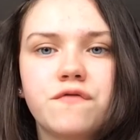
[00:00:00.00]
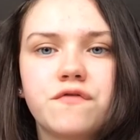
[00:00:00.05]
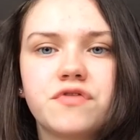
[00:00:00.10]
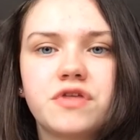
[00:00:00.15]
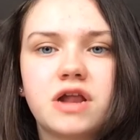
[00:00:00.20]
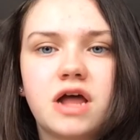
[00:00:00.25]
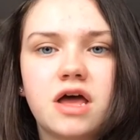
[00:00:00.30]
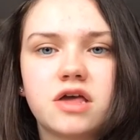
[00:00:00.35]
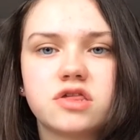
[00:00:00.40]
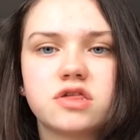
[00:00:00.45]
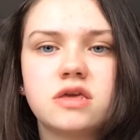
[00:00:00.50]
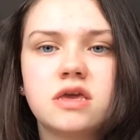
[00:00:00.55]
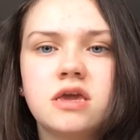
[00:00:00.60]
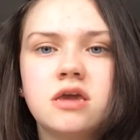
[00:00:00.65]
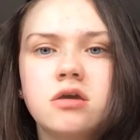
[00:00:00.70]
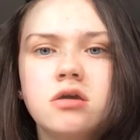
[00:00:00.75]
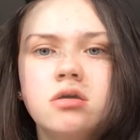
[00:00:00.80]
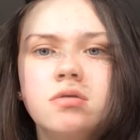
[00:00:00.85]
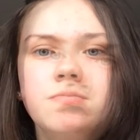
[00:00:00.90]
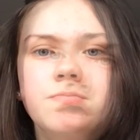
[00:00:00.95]
for the last
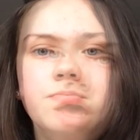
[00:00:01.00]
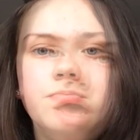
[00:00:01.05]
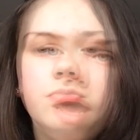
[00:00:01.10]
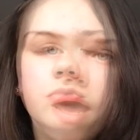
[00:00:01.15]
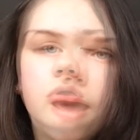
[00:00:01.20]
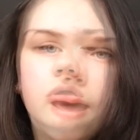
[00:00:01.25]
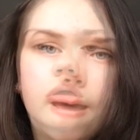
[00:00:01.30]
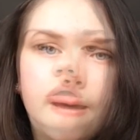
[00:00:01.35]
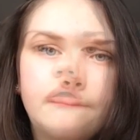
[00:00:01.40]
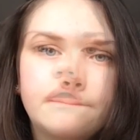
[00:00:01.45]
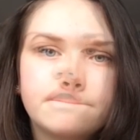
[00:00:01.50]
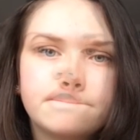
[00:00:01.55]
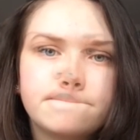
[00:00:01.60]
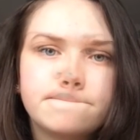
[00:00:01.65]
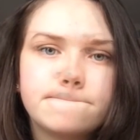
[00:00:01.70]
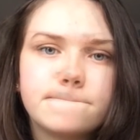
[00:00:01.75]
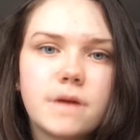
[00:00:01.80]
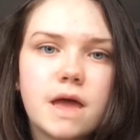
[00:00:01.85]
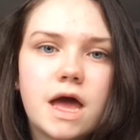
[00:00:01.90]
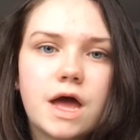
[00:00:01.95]
year um,
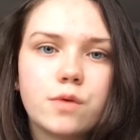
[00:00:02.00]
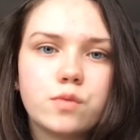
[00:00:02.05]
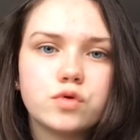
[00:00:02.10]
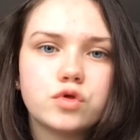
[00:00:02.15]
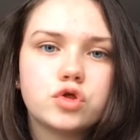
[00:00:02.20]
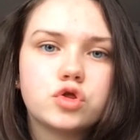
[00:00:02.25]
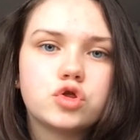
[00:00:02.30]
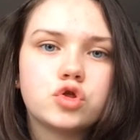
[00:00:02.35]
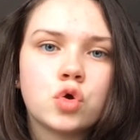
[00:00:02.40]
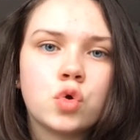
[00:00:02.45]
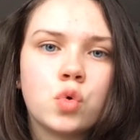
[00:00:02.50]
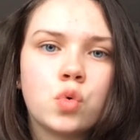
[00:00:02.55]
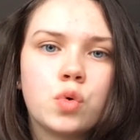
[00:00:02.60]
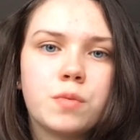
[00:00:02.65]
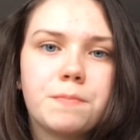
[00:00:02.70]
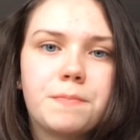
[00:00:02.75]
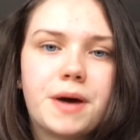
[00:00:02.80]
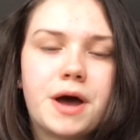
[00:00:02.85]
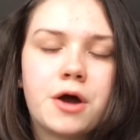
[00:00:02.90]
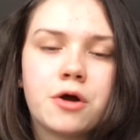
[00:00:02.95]
I was so
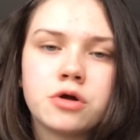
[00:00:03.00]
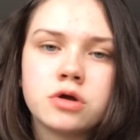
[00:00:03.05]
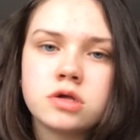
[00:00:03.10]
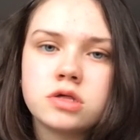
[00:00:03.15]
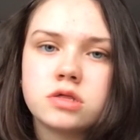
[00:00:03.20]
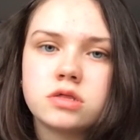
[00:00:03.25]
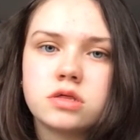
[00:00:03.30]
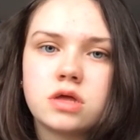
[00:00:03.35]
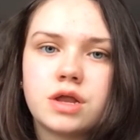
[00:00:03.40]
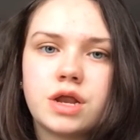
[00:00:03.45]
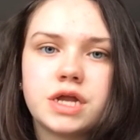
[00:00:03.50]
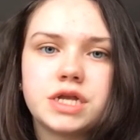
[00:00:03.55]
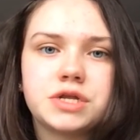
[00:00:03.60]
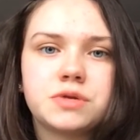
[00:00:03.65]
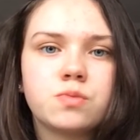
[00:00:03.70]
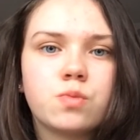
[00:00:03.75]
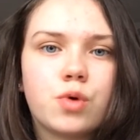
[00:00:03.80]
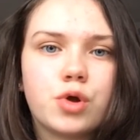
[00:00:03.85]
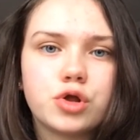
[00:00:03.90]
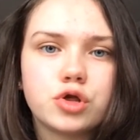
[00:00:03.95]
embarrassed and I
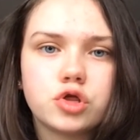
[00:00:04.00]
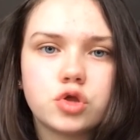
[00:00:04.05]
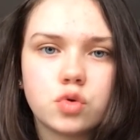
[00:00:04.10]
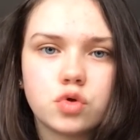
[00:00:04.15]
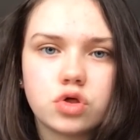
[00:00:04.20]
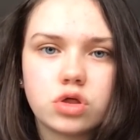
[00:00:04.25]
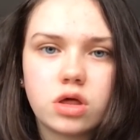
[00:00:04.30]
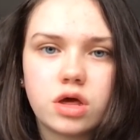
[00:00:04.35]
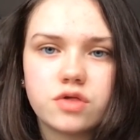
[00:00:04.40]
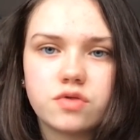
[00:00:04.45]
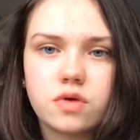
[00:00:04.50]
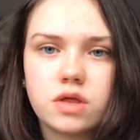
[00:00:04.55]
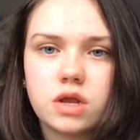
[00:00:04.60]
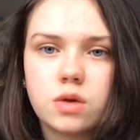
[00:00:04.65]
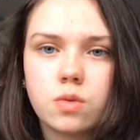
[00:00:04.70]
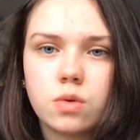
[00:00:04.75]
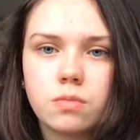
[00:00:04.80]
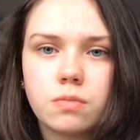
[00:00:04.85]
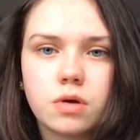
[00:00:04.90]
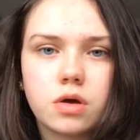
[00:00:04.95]
didn't want to socialise with
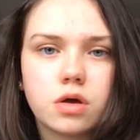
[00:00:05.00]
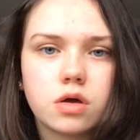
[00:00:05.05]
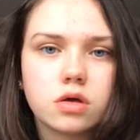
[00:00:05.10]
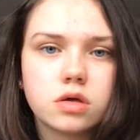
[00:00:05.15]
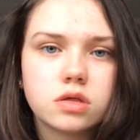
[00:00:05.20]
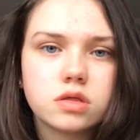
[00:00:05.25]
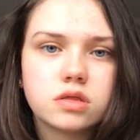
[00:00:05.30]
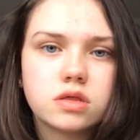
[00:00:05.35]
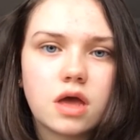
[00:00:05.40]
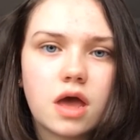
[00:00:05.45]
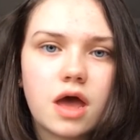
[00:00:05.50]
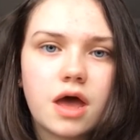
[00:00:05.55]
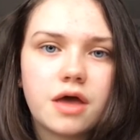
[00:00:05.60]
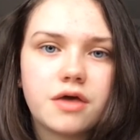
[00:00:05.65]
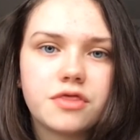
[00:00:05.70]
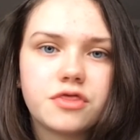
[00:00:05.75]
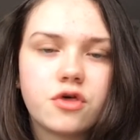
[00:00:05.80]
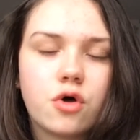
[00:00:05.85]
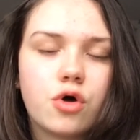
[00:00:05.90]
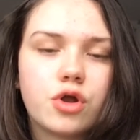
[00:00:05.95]
anyone because
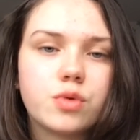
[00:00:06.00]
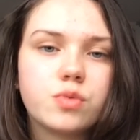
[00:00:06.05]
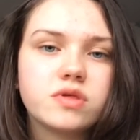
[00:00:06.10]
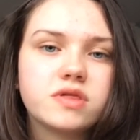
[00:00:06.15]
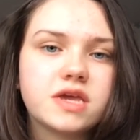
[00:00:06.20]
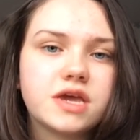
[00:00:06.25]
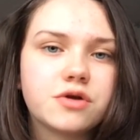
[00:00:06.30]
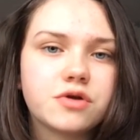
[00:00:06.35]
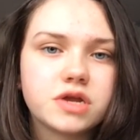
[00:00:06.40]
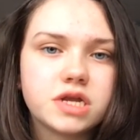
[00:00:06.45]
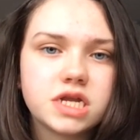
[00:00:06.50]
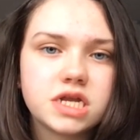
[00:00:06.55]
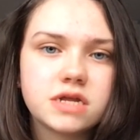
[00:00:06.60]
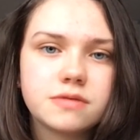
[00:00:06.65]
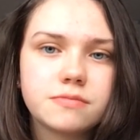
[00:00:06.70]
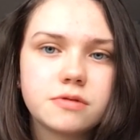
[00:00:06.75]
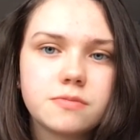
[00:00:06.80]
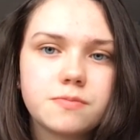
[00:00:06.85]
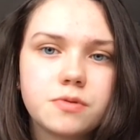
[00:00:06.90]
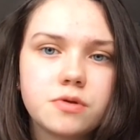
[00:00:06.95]
I thought it was
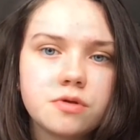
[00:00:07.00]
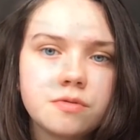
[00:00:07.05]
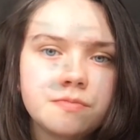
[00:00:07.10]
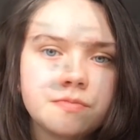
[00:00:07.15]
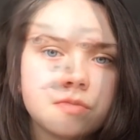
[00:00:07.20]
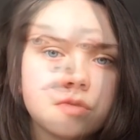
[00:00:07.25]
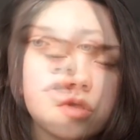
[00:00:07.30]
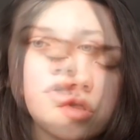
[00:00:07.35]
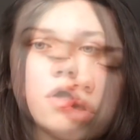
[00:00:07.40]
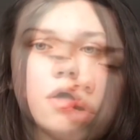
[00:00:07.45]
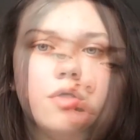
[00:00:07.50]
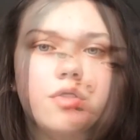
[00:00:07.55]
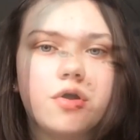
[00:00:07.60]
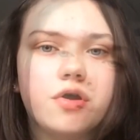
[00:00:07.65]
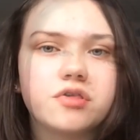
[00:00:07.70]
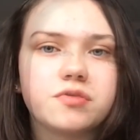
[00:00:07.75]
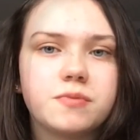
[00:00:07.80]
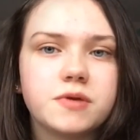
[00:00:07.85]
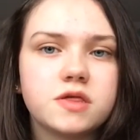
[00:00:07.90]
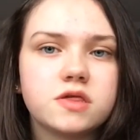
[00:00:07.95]
irritating people. So
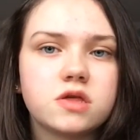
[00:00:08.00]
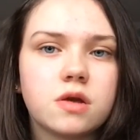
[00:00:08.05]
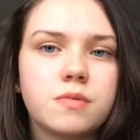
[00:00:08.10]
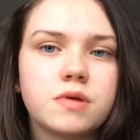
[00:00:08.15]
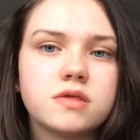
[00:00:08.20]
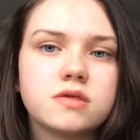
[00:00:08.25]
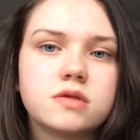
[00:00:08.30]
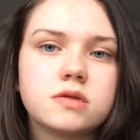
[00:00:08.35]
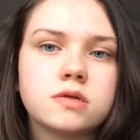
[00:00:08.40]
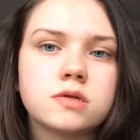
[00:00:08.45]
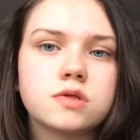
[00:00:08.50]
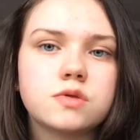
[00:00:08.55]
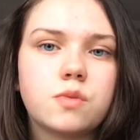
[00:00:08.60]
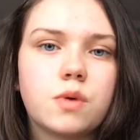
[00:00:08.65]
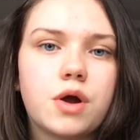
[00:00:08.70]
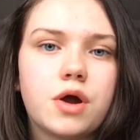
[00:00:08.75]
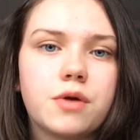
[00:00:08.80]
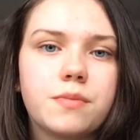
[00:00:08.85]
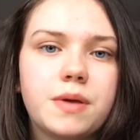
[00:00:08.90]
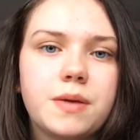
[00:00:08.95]
there's been some incidents
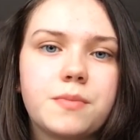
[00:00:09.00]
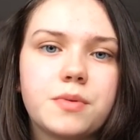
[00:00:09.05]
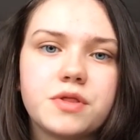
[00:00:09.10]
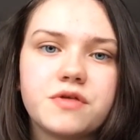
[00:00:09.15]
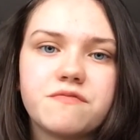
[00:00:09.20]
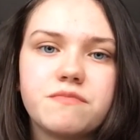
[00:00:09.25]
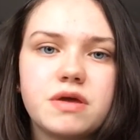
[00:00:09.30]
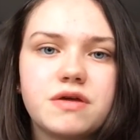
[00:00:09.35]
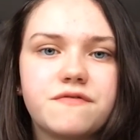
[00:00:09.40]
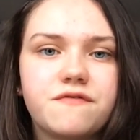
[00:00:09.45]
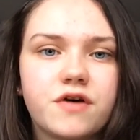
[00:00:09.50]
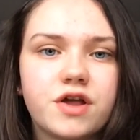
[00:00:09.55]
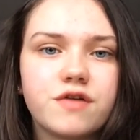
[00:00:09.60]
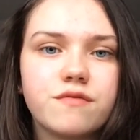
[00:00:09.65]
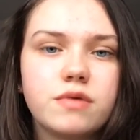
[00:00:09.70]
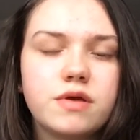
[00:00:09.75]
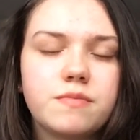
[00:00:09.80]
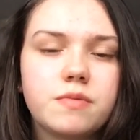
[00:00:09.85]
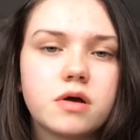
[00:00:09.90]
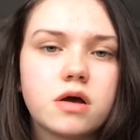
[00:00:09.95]
where people have made fun of
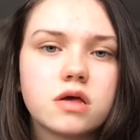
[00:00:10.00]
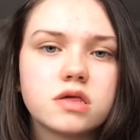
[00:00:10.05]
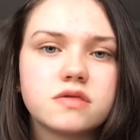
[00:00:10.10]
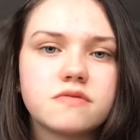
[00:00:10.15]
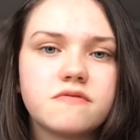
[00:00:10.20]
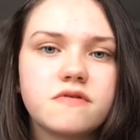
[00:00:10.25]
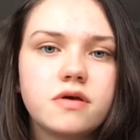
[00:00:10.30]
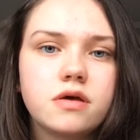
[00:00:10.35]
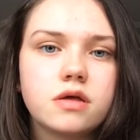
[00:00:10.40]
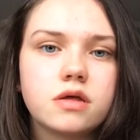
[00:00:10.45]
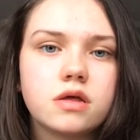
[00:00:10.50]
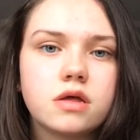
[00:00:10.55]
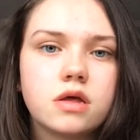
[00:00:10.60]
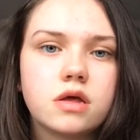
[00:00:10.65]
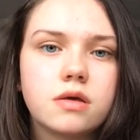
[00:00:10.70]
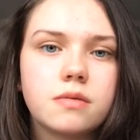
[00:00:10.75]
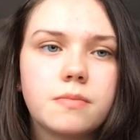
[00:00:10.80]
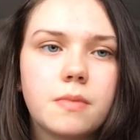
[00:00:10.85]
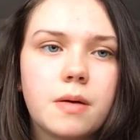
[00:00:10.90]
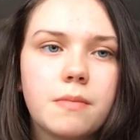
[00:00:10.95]
me because of it
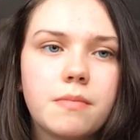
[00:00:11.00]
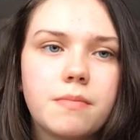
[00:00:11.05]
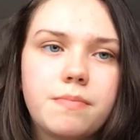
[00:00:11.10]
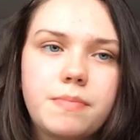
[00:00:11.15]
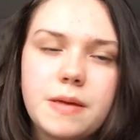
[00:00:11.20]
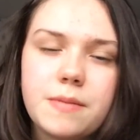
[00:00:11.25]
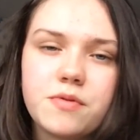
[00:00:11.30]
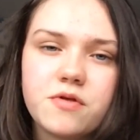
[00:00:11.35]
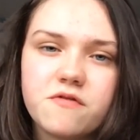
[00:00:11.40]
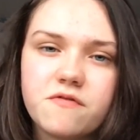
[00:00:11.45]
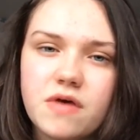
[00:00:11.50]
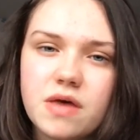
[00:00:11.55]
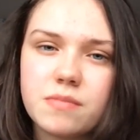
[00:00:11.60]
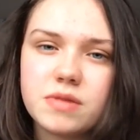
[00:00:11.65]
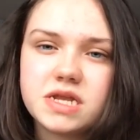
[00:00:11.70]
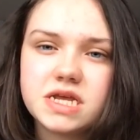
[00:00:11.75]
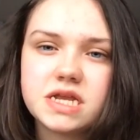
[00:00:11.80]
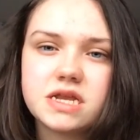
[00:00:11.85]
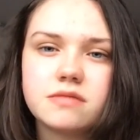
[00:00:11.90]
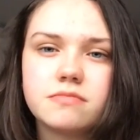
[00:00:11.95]
and um, people have
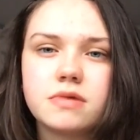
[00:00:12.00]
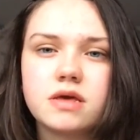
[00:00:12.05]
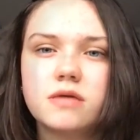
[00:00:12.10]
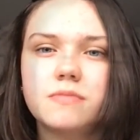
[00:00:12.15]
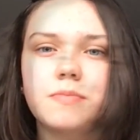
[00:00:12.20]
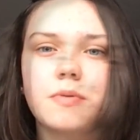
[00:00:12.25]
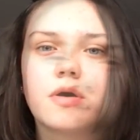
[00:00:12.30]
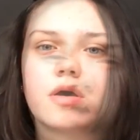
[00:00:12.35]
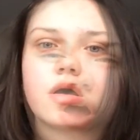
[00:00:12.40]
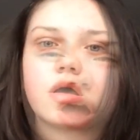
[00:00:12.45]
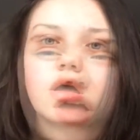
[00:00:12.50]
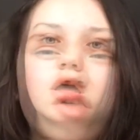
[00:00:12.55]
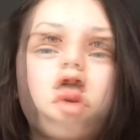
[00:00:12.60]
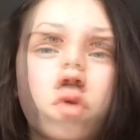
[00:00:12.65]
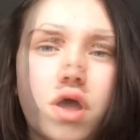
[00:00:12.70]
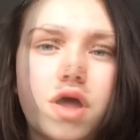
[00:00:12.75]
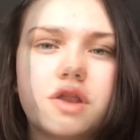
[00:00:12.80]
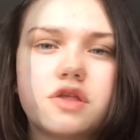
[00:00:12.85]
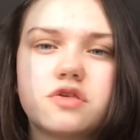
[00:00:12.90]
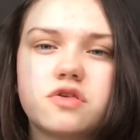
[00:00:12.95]
imitated me but I
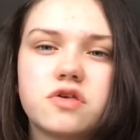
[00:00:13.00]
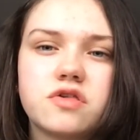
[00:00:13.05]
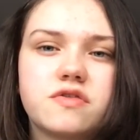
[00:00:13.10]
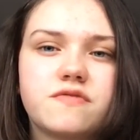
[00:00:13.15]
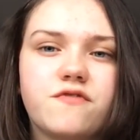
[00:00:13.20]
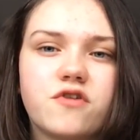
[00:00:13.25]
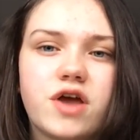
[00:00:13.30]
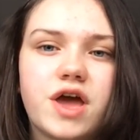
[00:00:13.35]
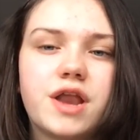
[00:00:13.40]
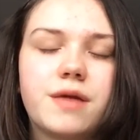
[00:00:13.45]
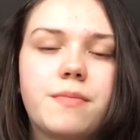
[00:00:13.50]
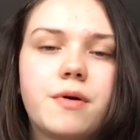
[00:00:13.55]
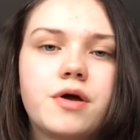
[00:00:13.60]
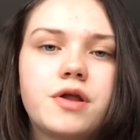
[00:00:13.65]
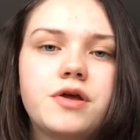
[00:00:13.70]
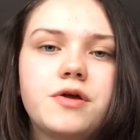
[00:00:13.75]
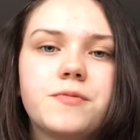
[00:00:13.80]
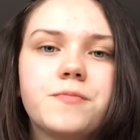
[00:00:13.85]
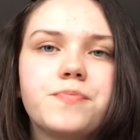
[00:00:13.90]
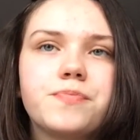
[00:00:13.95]
try to just forget
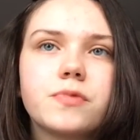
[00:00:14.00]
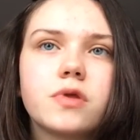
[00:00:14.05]
about it.